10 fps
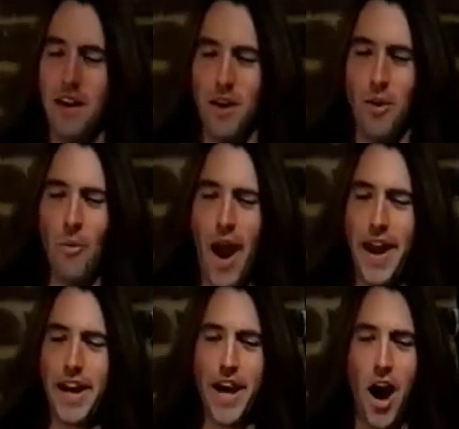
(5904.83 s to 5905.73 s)
Way to
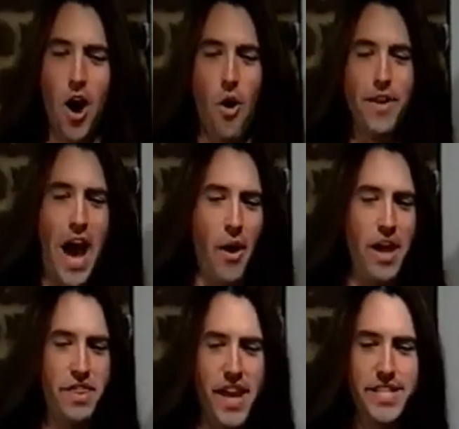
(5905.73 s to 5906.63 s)
go. Now he
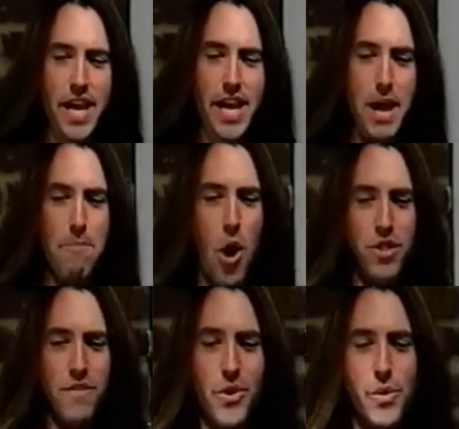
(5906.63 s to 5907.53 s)
thinks he can get both of
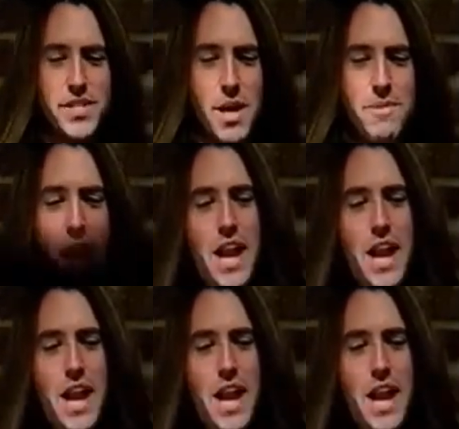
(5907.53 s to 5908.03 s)
you in some kind of